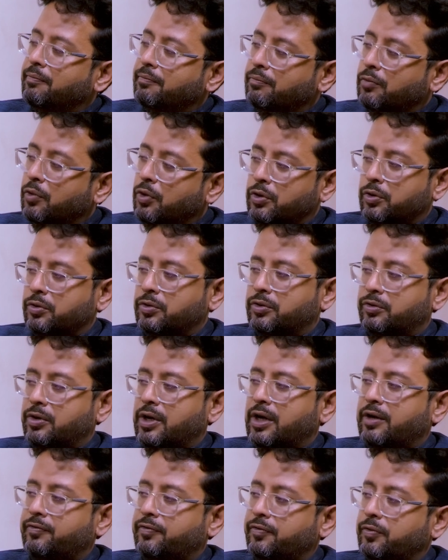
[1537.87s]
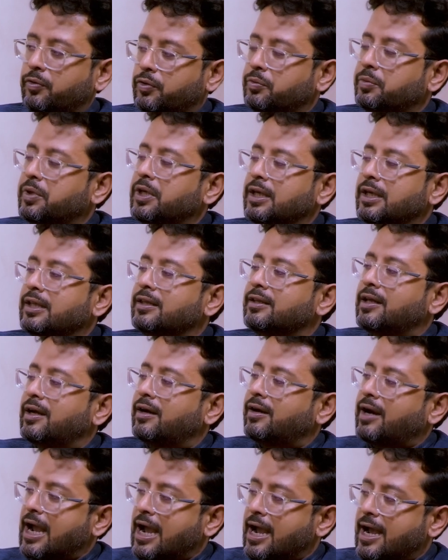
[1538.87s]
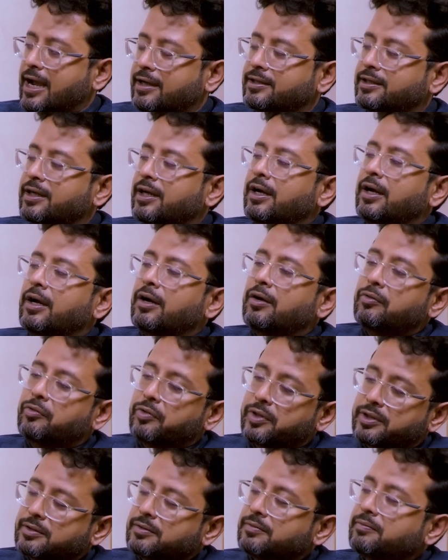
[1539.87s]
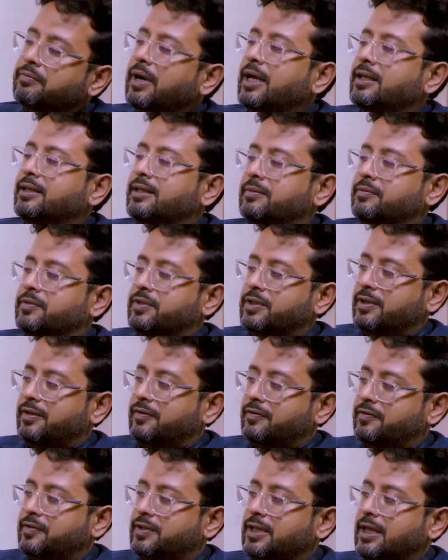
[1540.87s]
monograph could be in their hand written by themselves.